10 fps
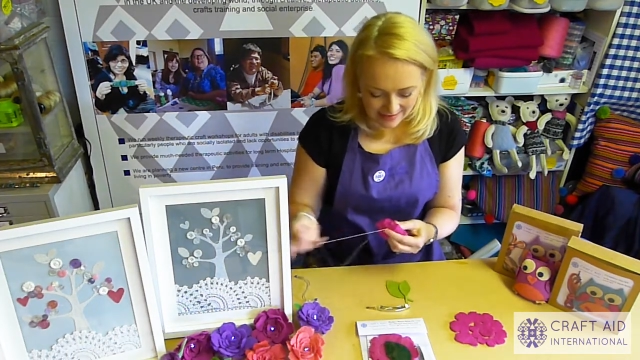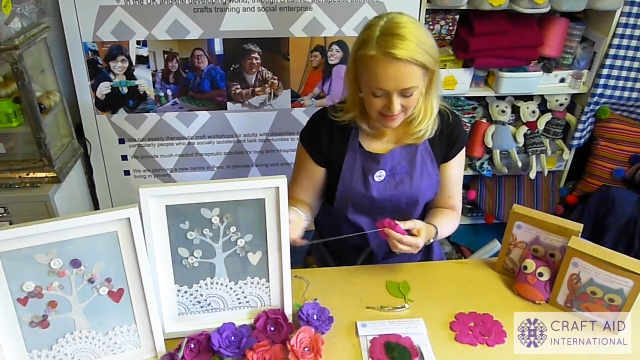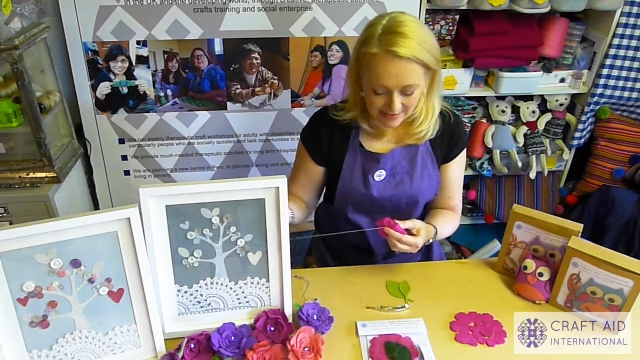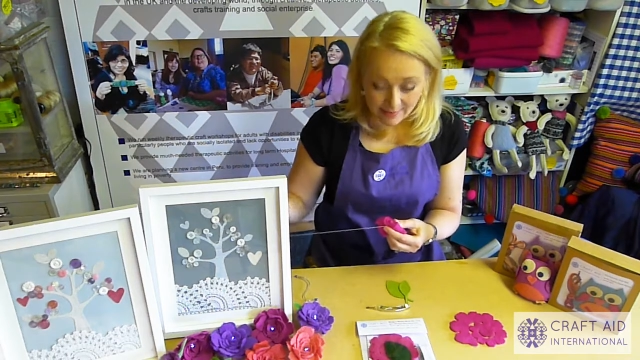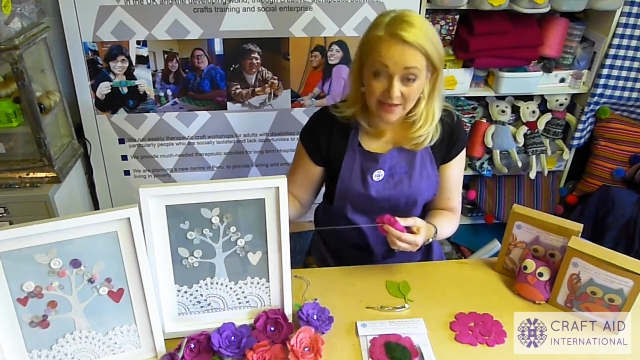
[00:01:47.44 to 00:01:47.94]

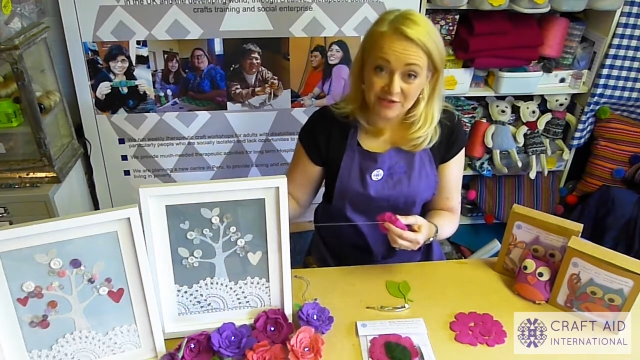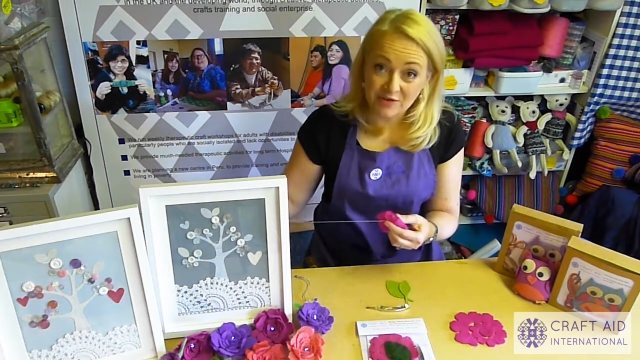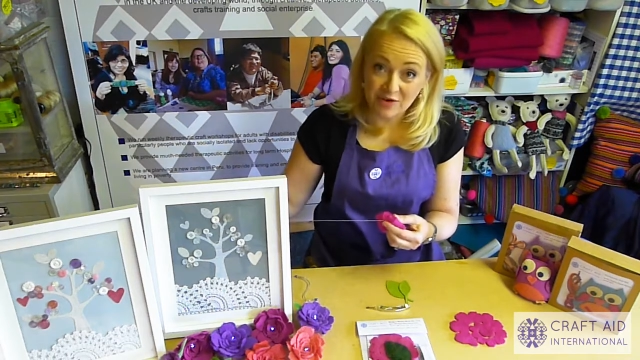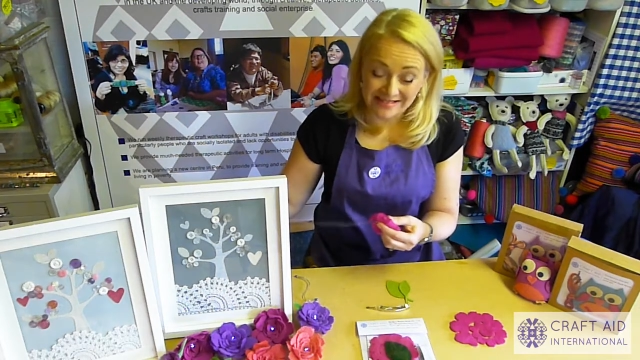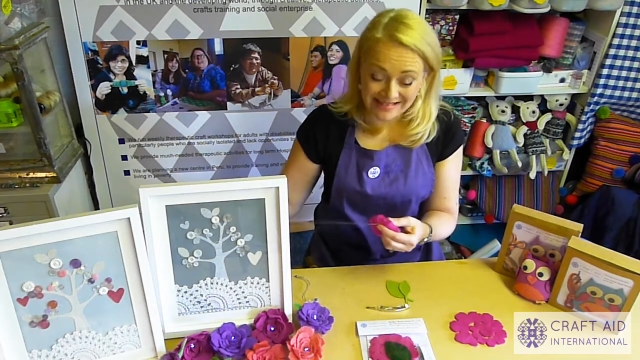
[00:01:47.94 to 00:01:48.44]
So make sure
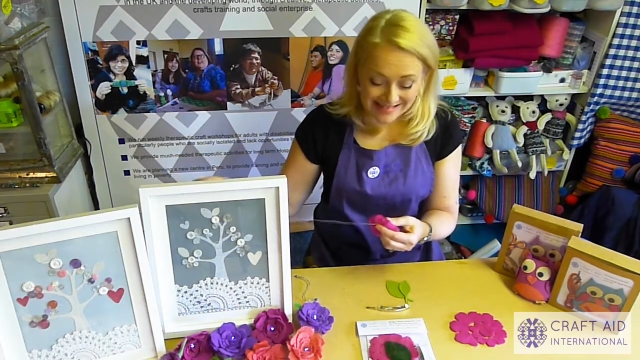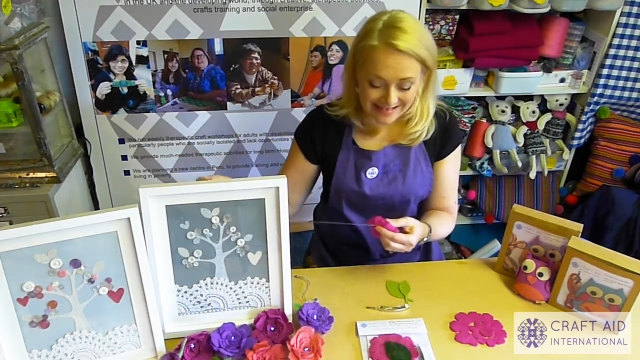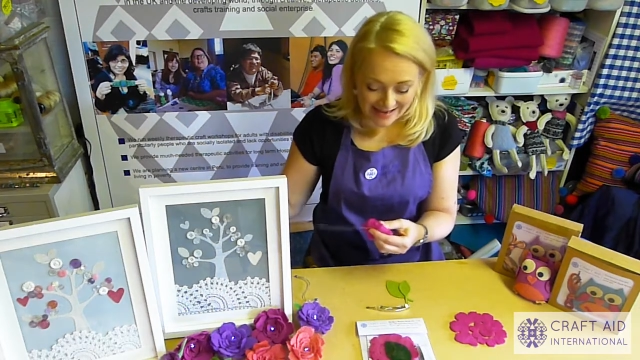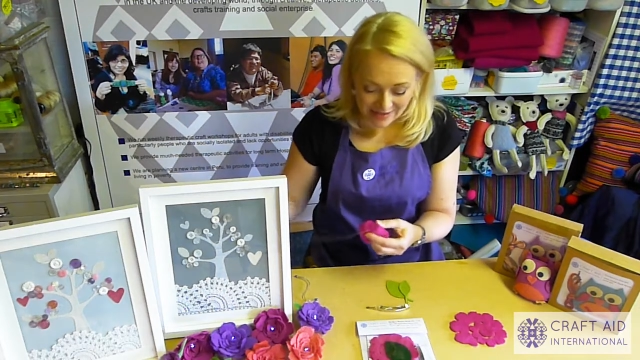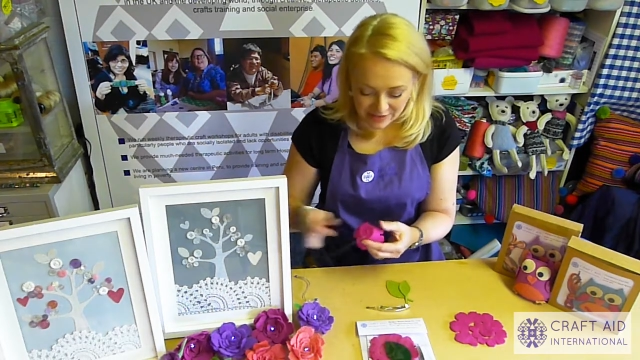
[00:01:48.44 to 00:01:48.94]
you've got a
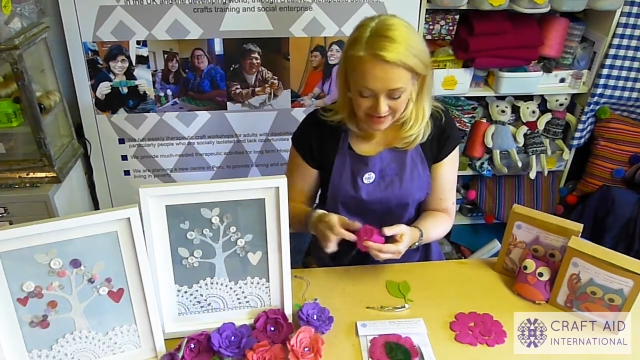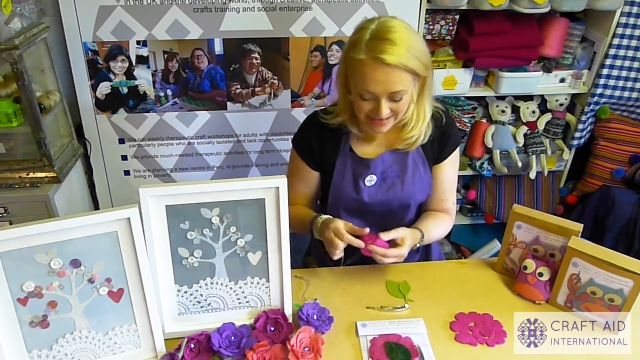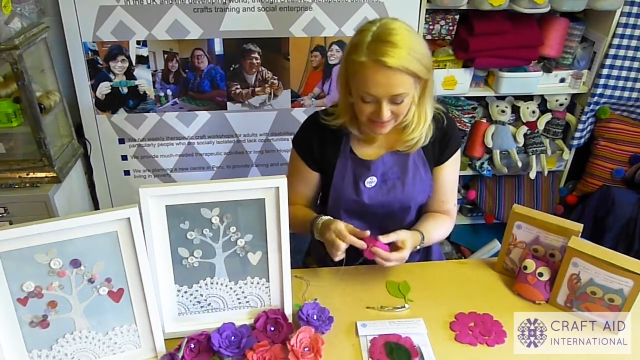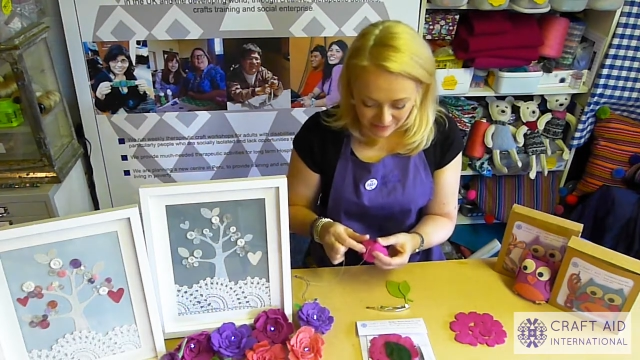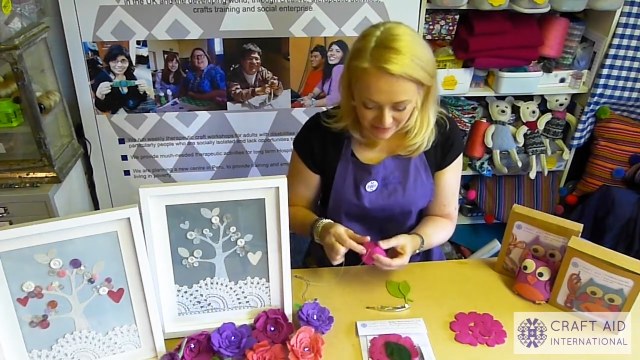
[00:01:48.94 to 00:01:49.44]
decent length
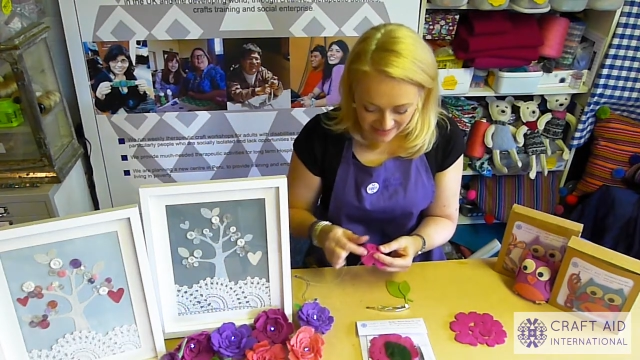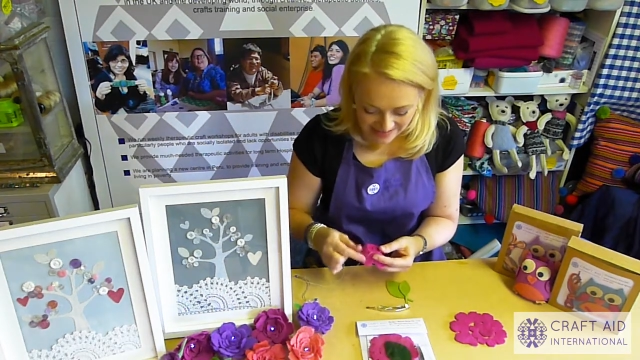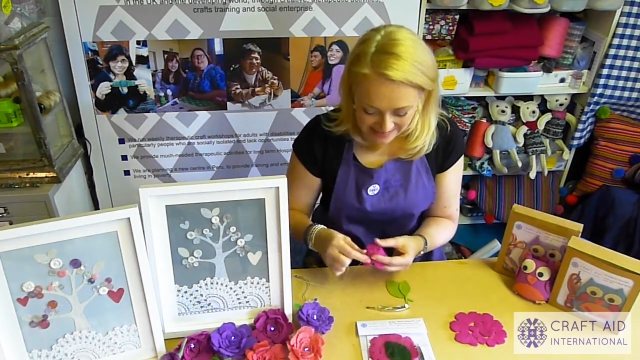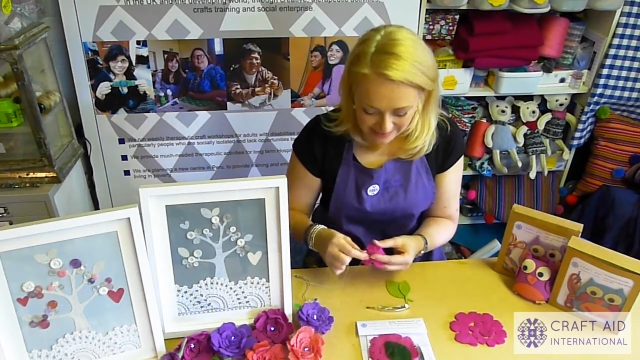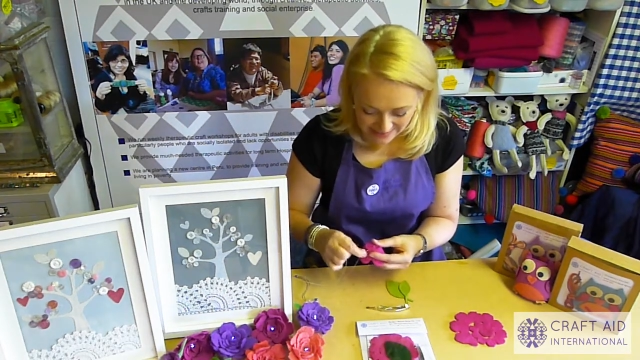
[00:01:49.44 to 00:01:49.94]
needle for
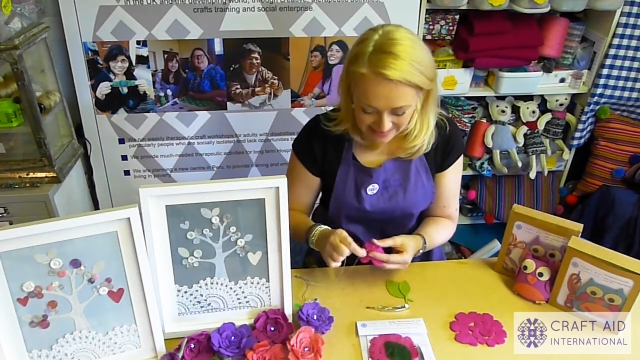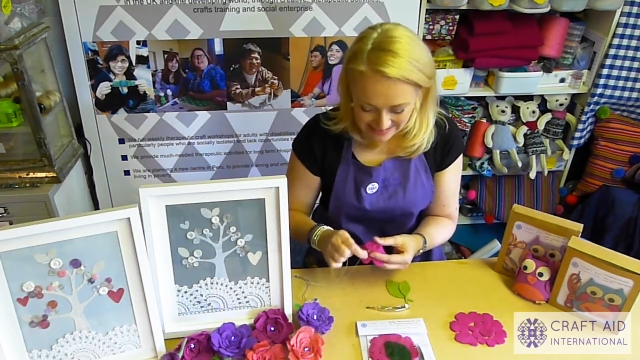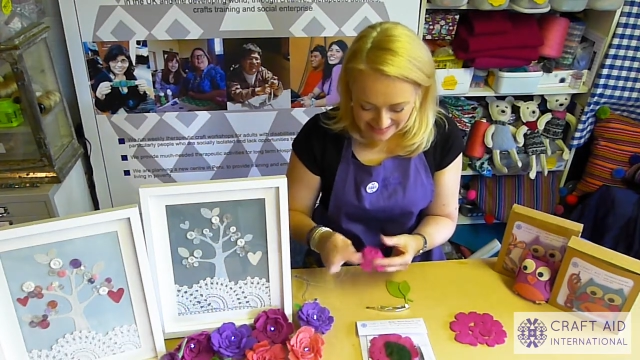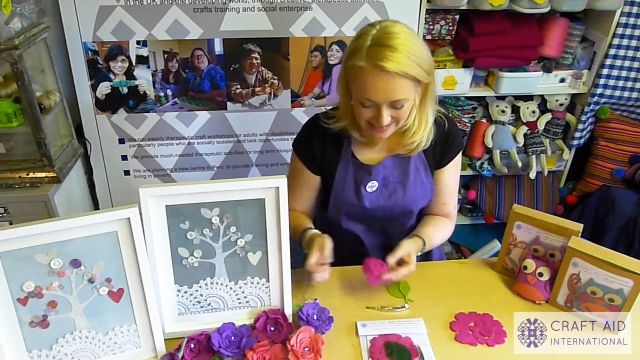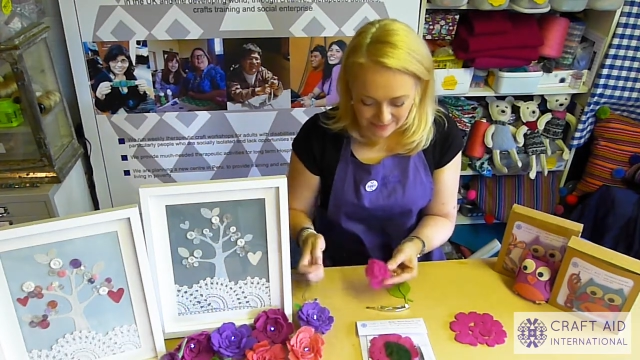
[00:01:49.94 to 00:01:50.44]
this, makes
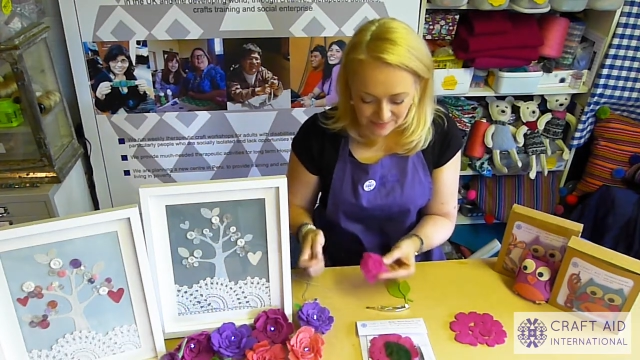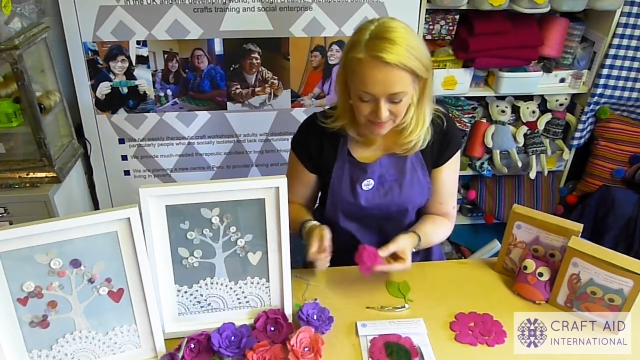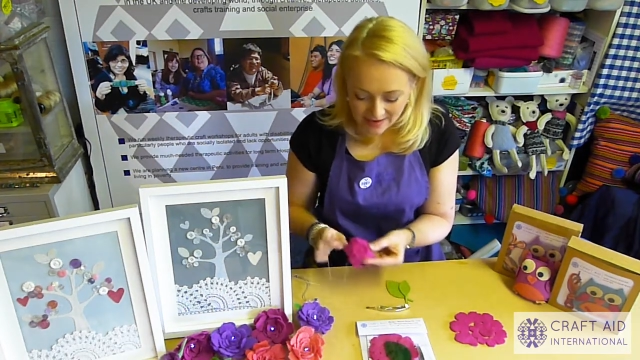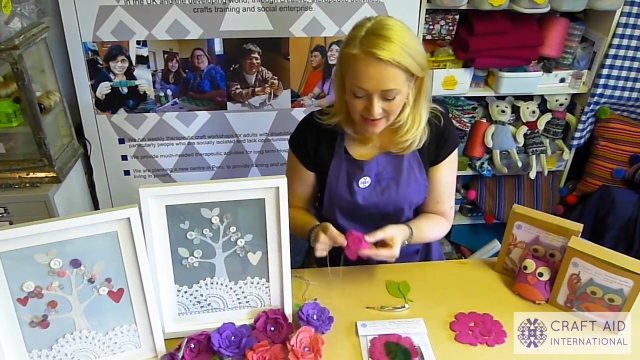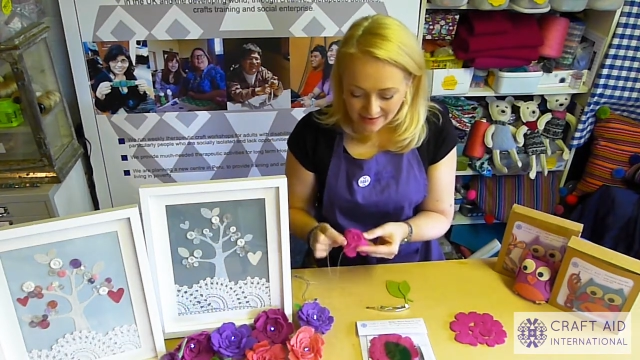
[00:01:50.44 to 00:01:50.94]
it easier,
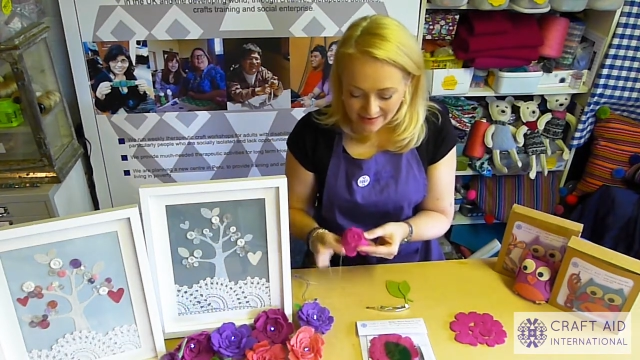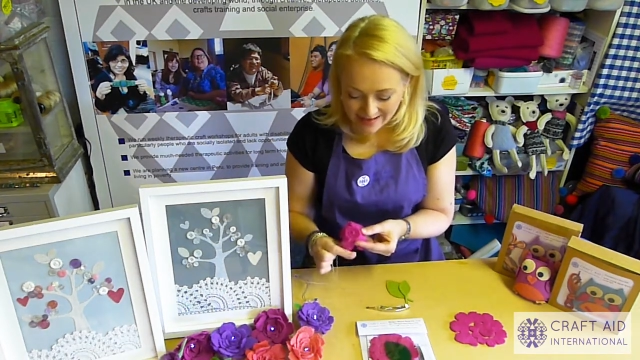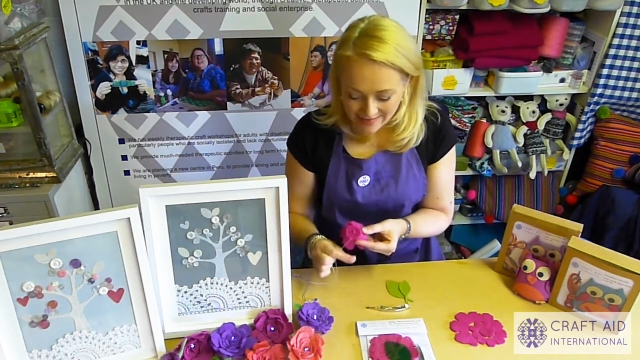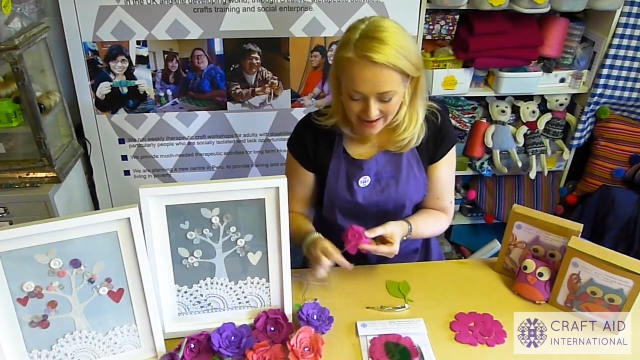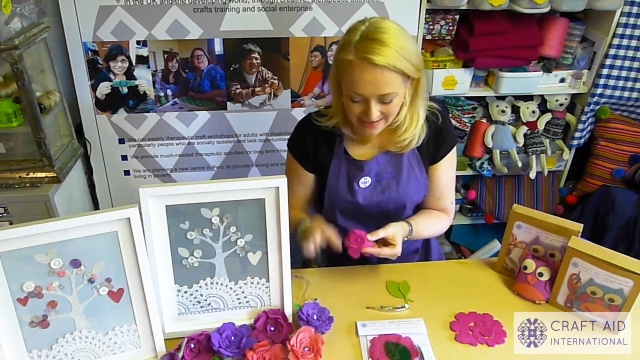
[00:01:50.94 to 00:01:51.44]

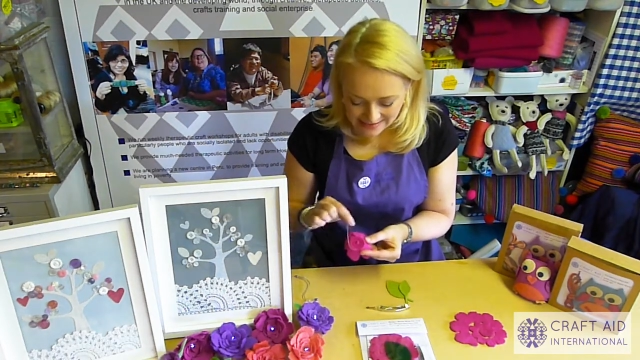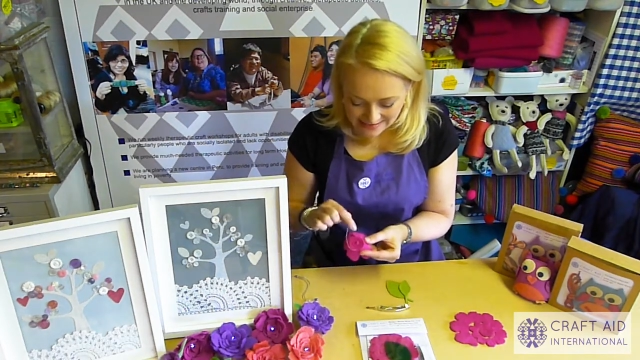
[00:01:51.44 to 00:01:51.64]
like that.